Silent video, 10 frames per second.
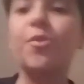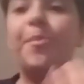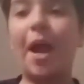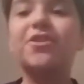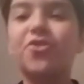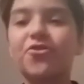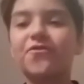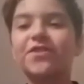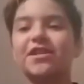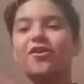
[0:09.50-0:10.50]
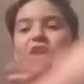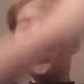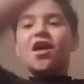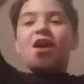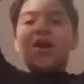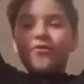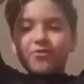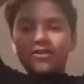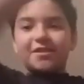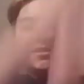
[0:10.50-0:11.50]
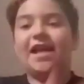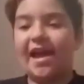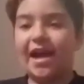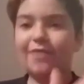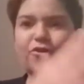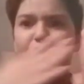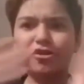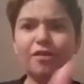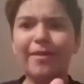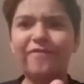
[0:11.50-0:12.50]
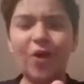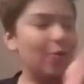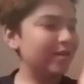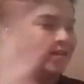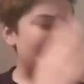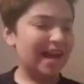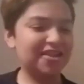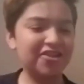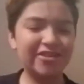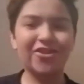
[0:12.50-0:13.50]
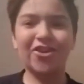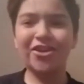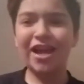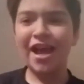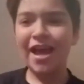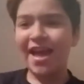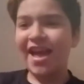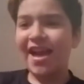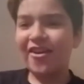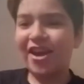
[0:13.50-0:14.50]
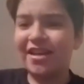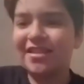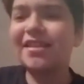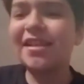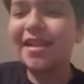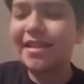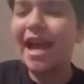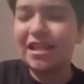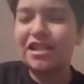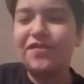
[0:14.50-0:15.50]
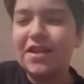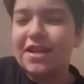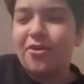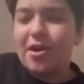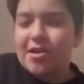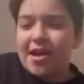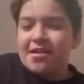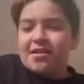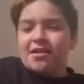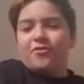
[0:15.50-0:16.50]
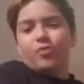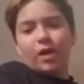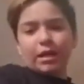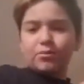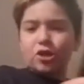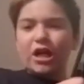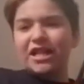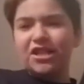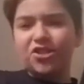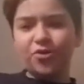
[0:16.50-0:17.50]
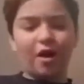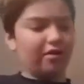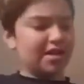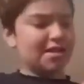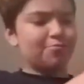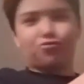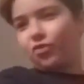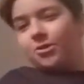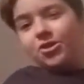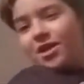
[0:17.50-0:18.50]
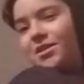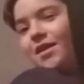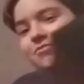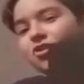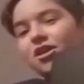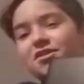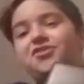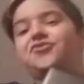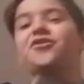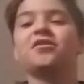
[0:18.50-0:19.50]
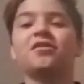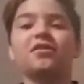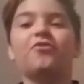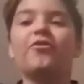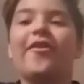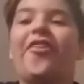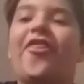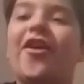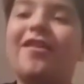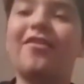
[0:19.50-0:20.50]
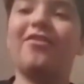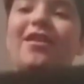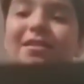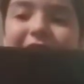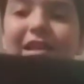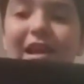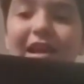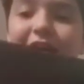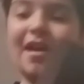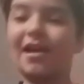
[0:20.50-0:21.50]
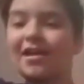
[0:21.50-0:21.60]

back into the video where today I'm recording on my phone and I actually learned, okay, this is a test video on what I'm trying to do on like a project I'm trying to do with this thing